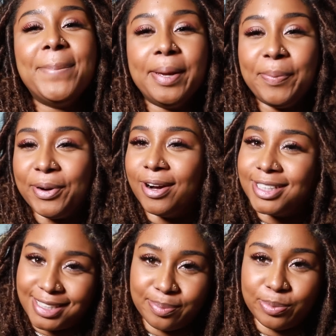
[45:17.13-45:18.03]
People are
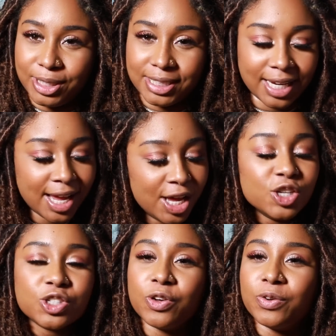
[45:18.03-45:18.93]
disappointing.
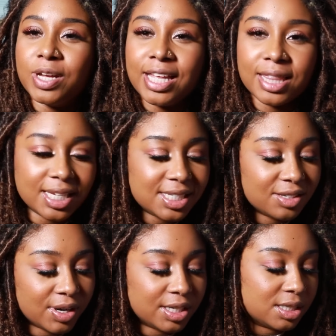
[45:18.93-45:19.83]
So this is
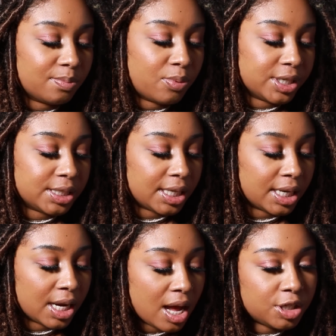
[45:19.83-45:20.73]
very
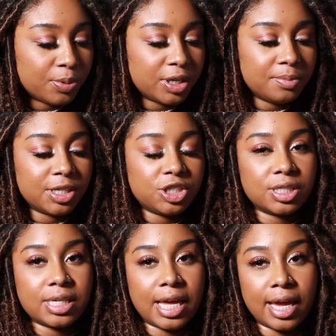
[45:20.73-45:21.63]
disappointing. She pretty much
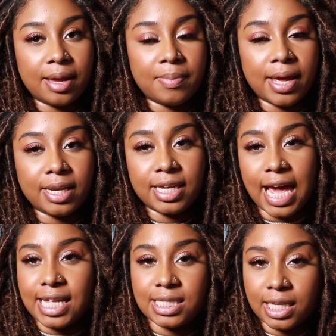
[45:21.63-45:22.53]
just came and
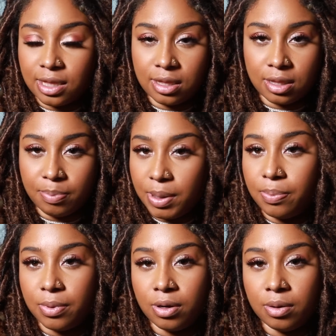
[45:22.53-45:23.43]
gaslit the
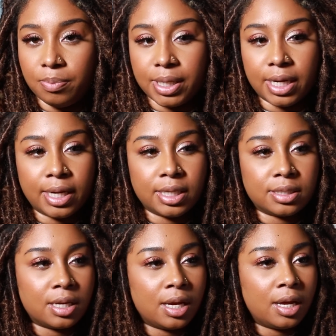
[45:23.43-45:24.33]
people
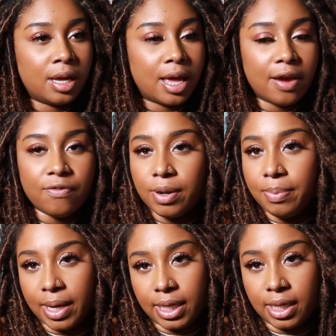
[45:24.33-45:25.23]
because
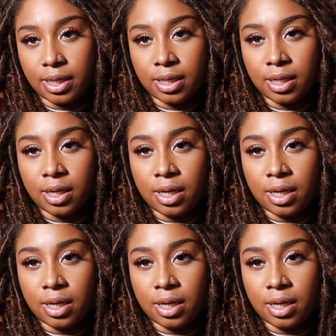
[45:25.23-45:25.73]
everybody